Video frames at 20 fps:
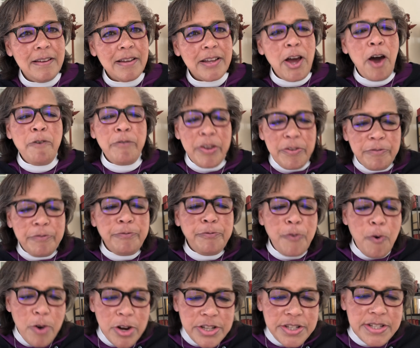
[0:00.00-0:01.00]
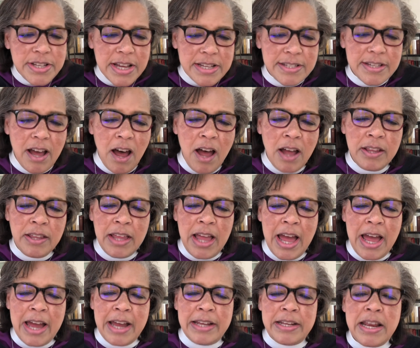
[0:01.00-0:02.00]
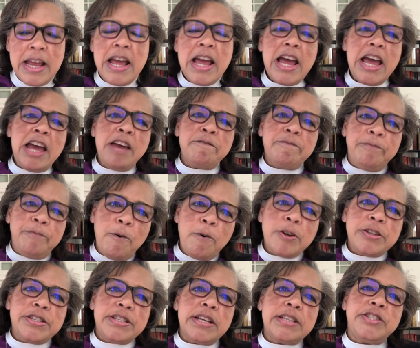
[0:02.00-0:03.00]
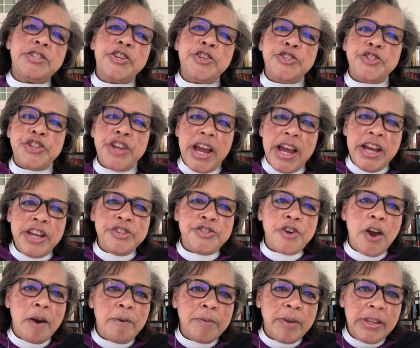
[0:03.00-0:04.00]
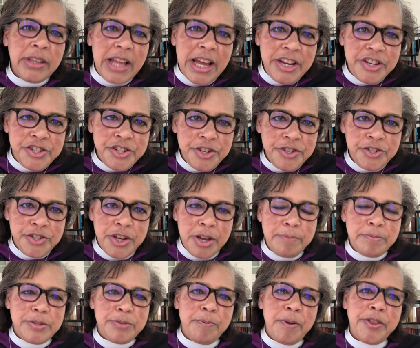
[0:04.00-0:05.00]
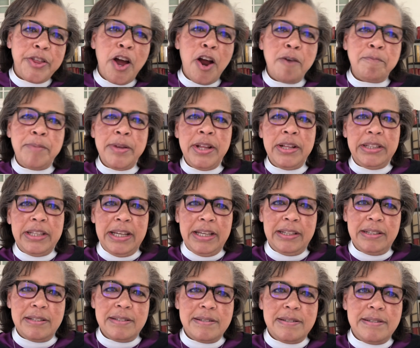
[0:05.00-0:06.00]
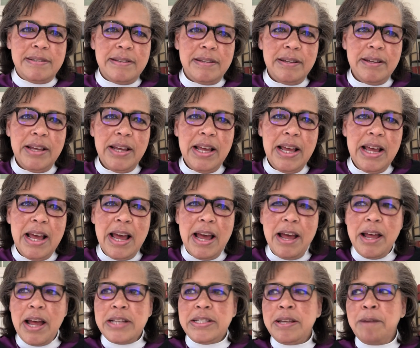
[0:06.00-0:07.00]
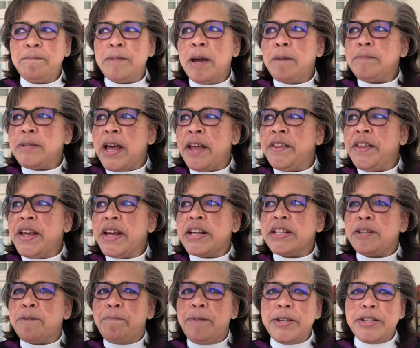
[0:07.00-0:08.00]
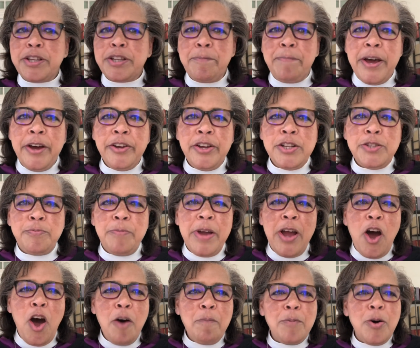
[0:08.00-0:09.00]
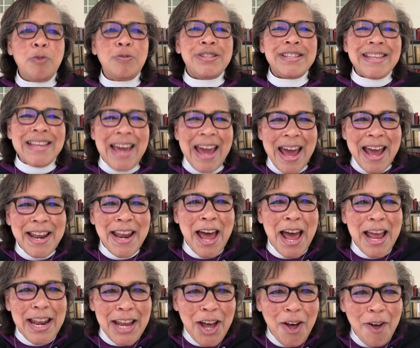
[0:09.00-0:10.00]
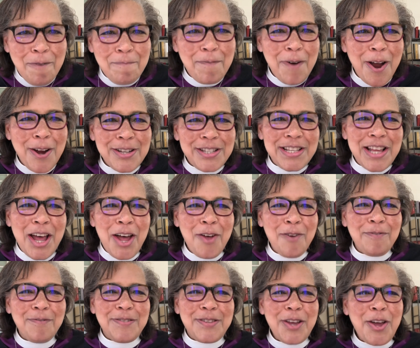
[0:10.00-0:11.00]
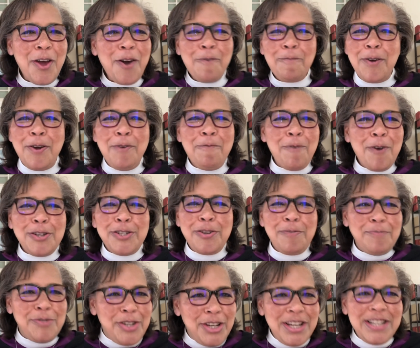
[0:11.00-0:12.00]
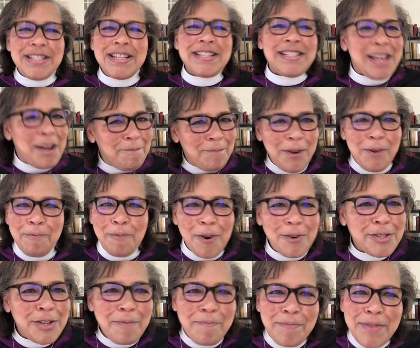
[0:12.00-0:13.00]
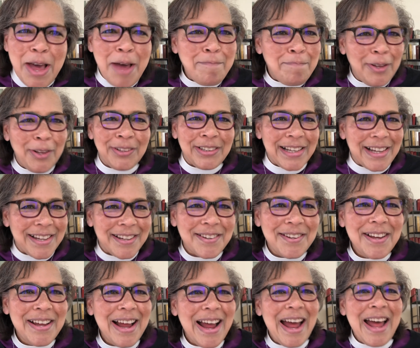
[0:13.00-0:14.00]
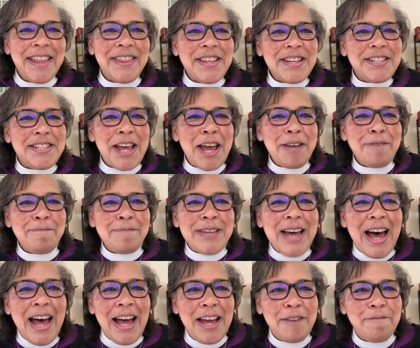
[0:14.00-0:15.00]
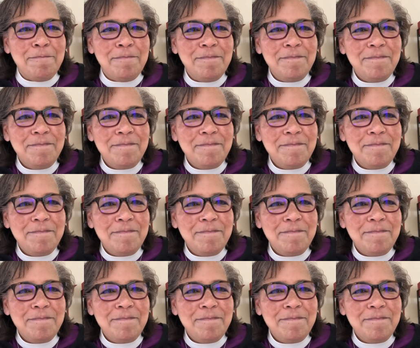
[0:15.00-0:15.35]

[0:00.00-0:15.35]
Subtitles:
COVID forced us online. It forced us to change our relationships with our buildings. Sometimes I think as Episcopalians, we almost cannot help ourselves. We worship Jesus and we worship that building at the same time.